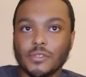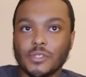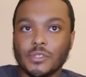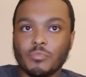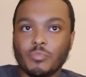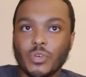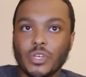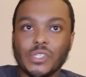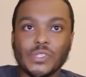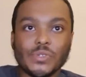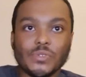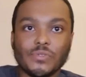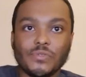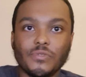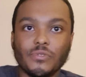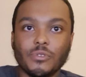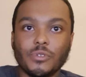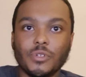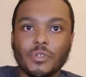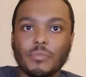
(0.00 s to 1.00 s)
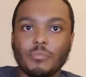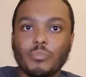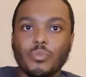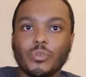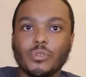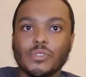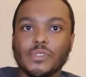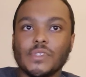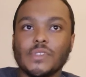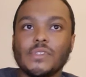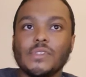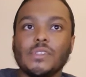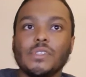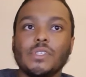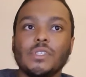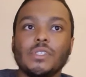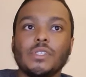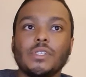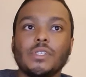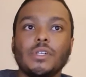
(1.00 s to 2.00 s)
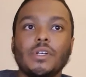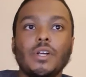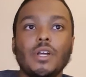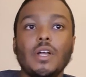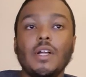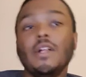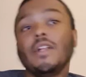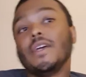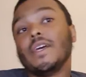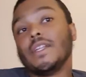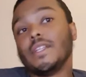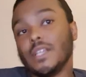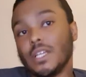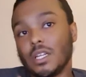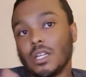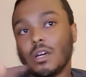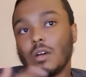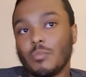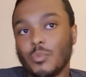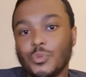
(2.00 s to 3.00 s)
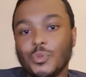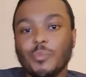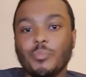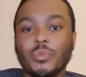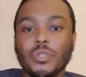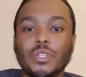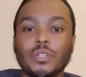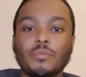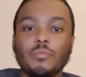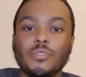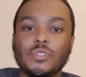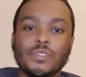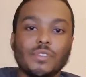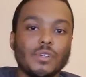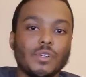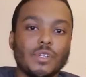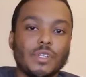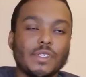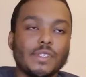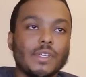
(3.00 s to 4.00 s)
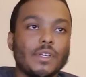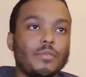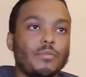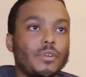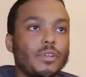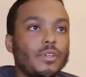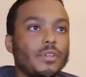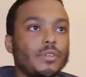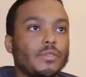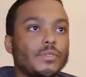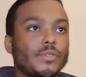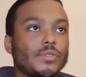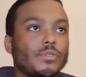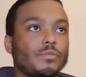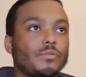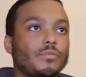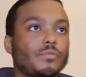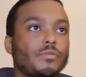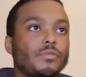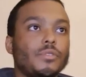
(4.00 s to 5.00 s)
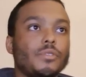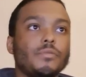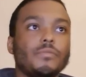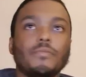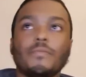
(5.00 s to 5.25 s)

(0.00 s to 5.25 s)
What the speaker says: spacer for the bolt to sit in there, and then I'm gonna repeat it to the other side right now. So yeah.